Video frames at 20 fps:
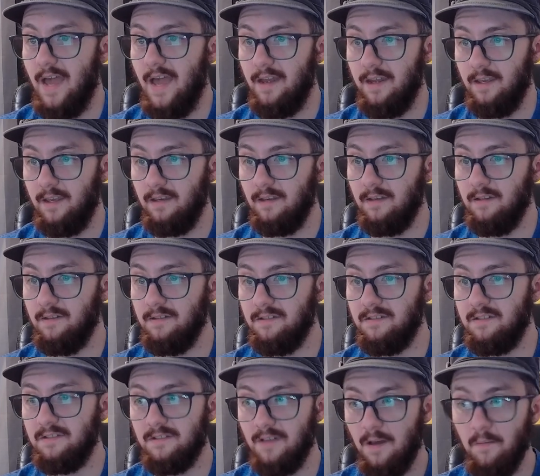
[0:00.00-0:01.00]
adding
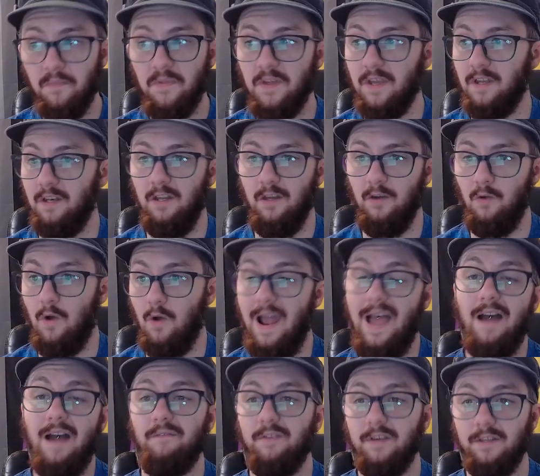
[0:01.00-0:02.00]
something new or
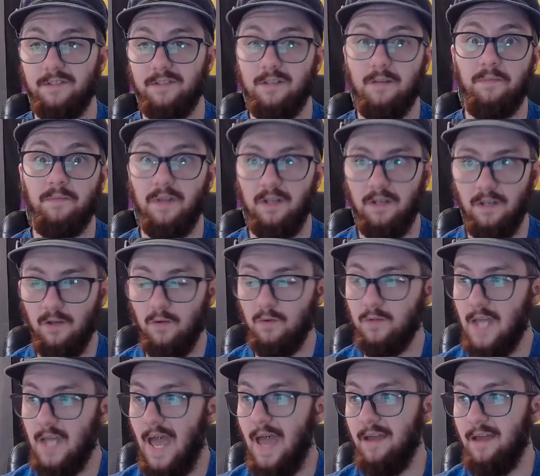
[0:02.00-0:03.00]
having something new
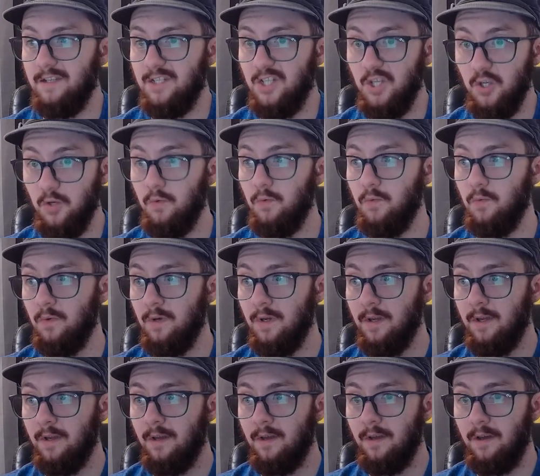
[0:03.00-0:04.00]
to add to
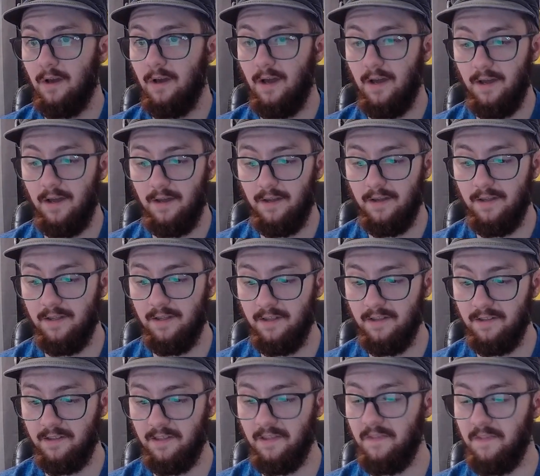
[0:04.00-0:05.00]

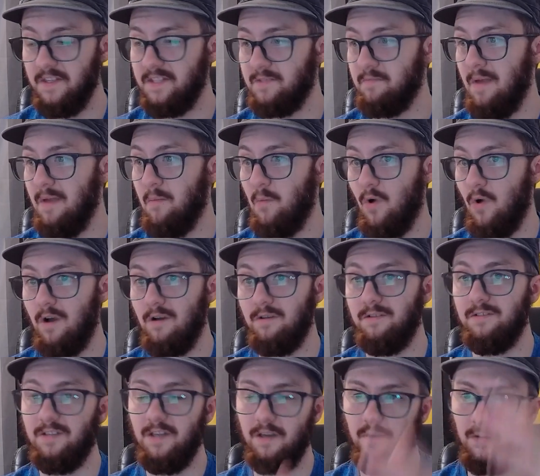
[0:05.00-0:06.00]
this memoir.
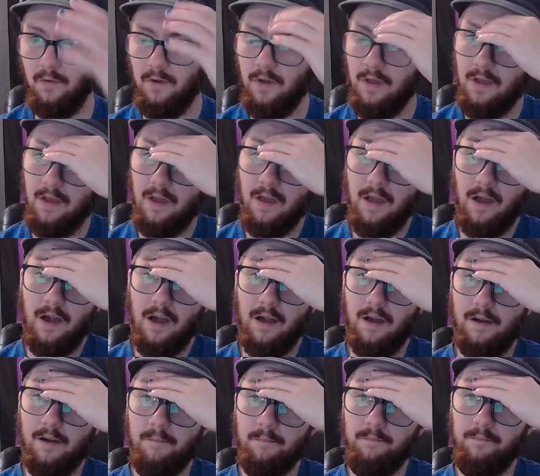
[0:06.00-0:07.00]
So
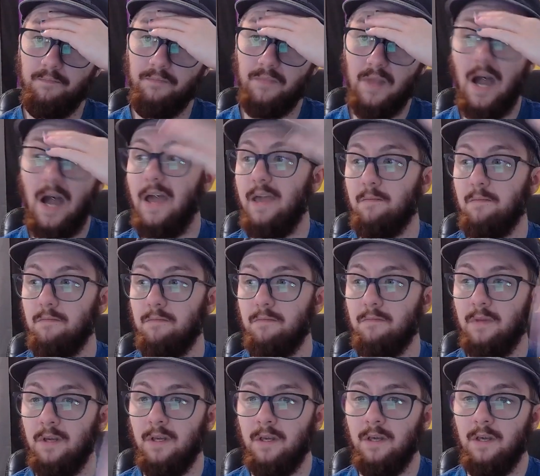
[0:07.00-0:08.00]
I
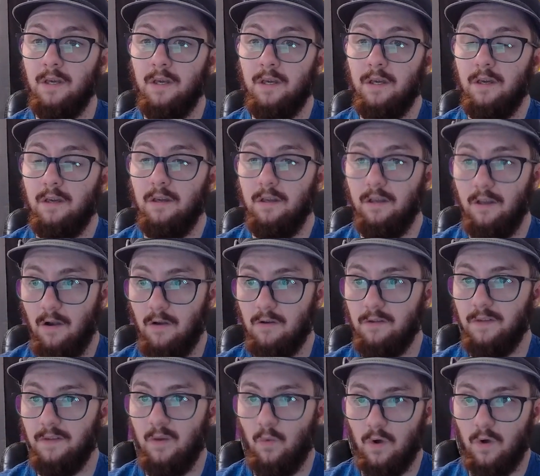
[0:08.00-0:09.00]
am
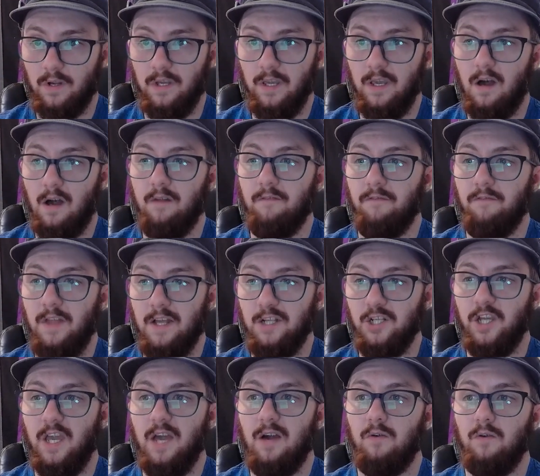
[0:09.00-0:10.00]
currently working on
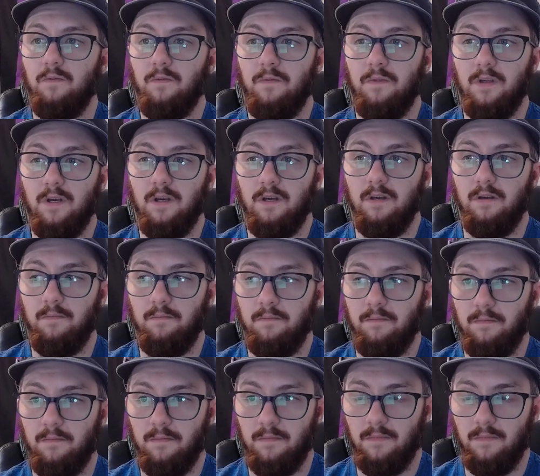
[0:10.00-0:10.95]
fleshing out the